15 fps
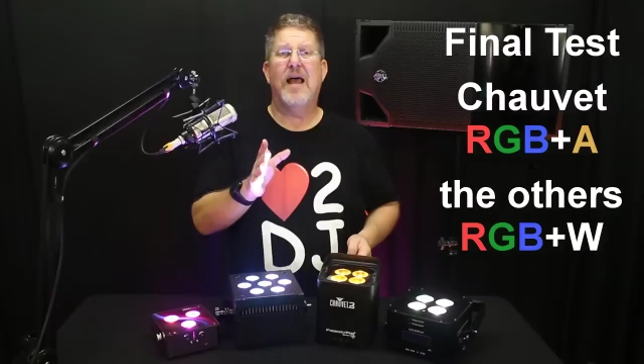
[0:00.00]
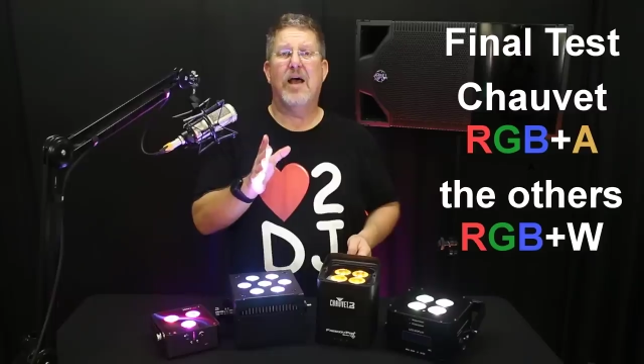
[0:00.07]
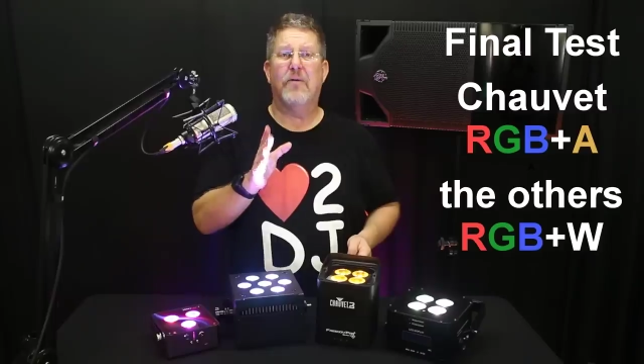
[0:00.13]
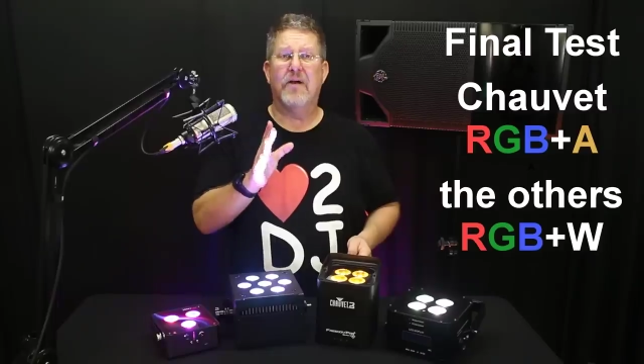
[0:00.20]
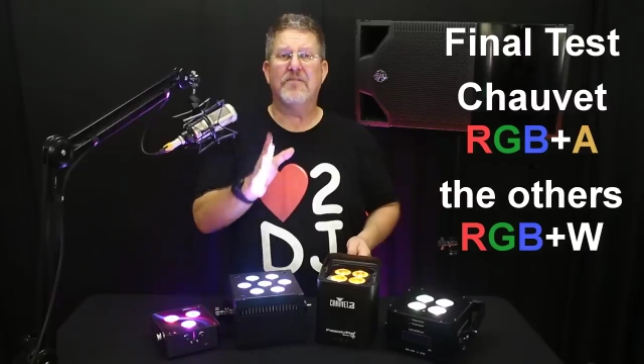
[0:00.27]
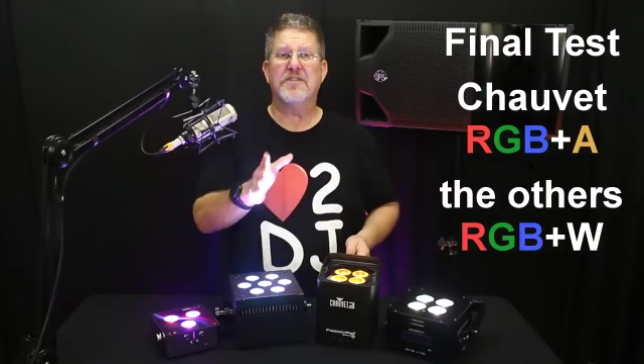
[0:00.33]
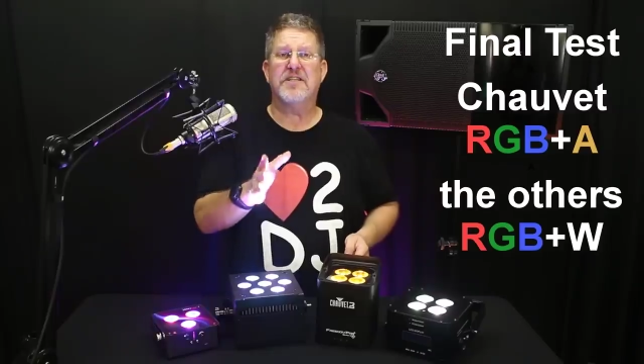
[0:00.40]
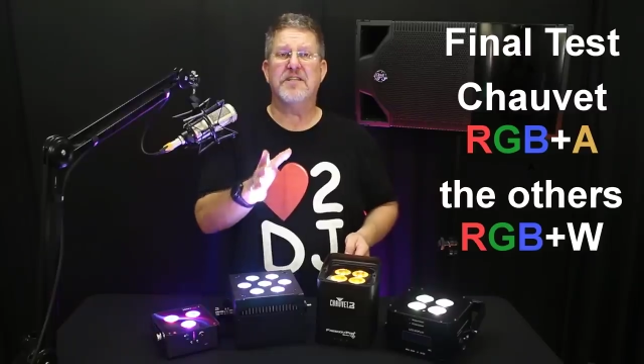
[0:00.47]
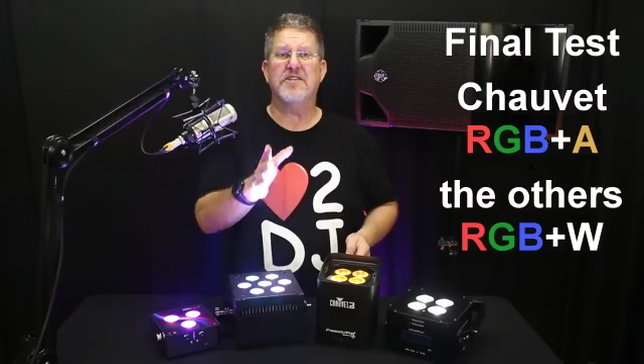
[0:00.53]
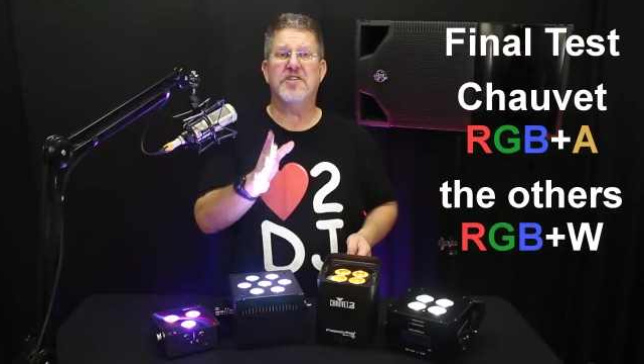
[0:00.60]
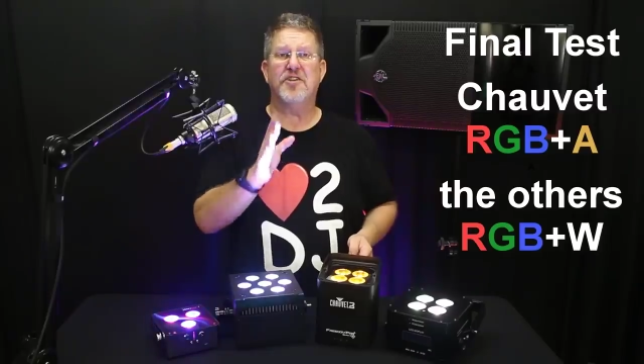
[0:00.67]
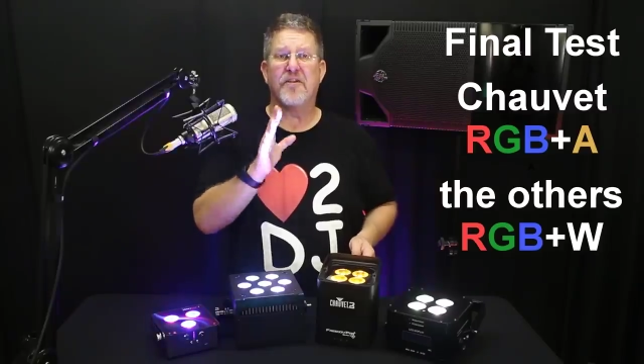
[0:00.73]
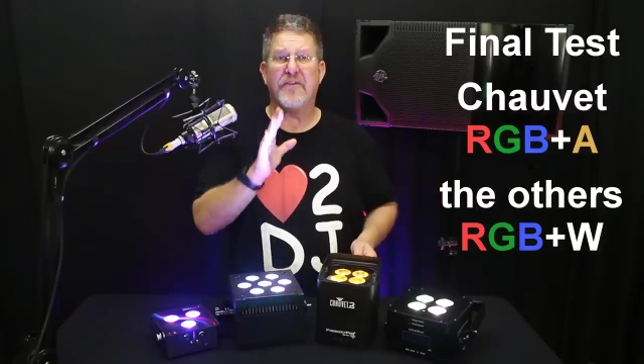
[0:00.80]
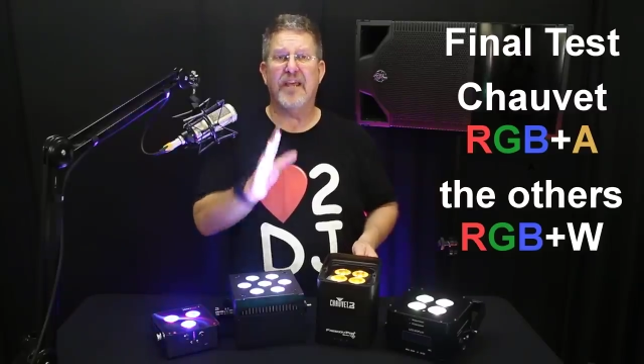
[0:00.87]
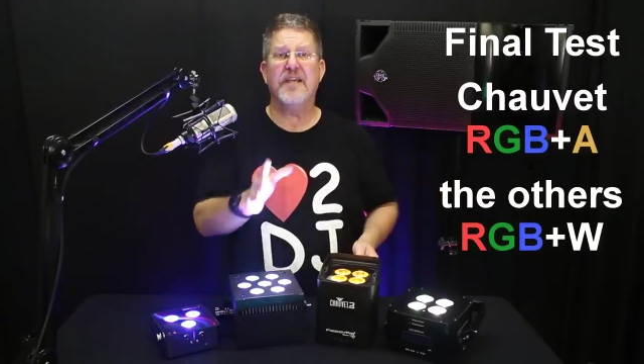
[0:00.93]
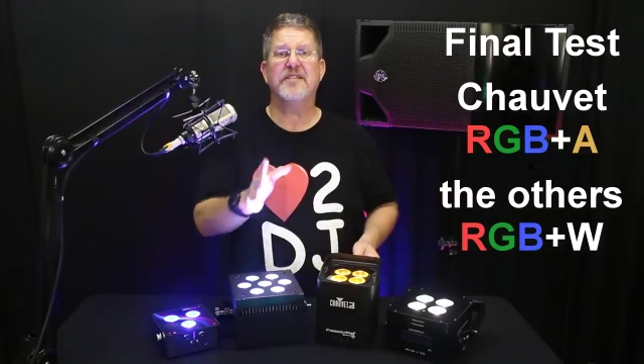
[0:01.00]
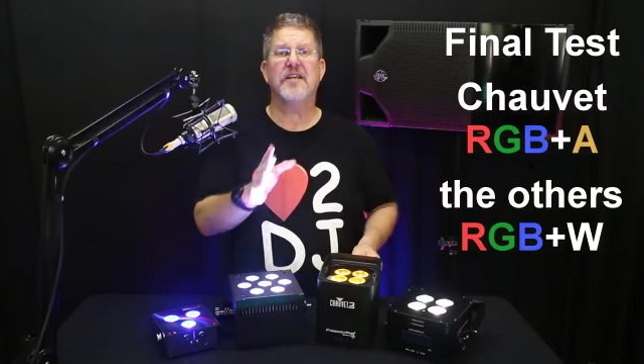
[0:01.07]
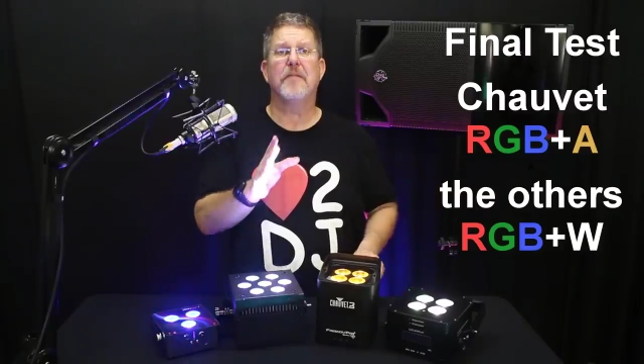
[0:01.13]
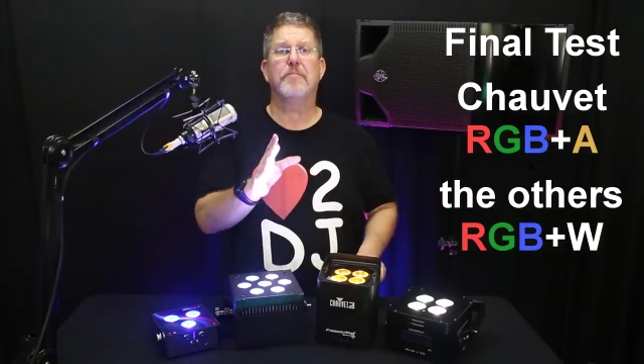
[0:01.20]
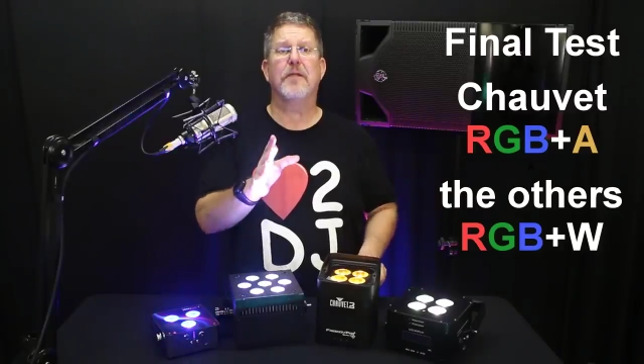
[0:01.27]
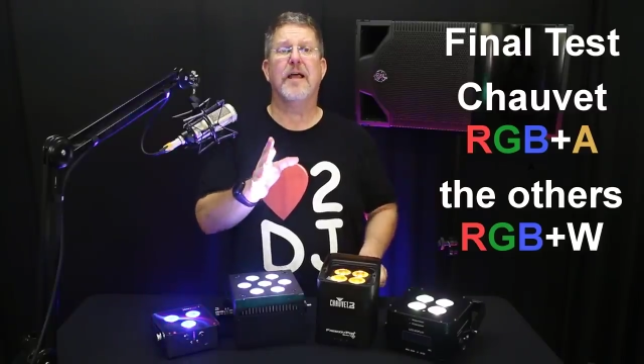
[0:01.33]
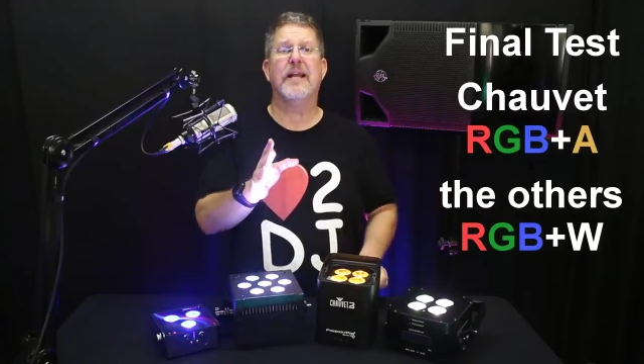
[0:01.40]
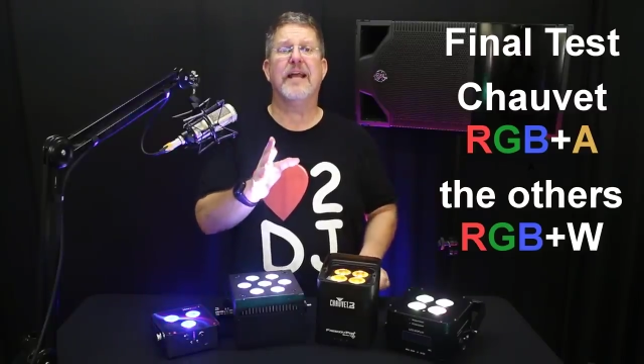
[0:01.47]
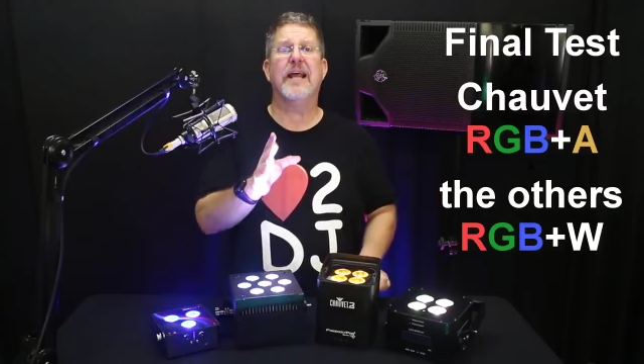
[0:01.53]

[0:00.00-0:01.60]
However, since Chauvet's uplight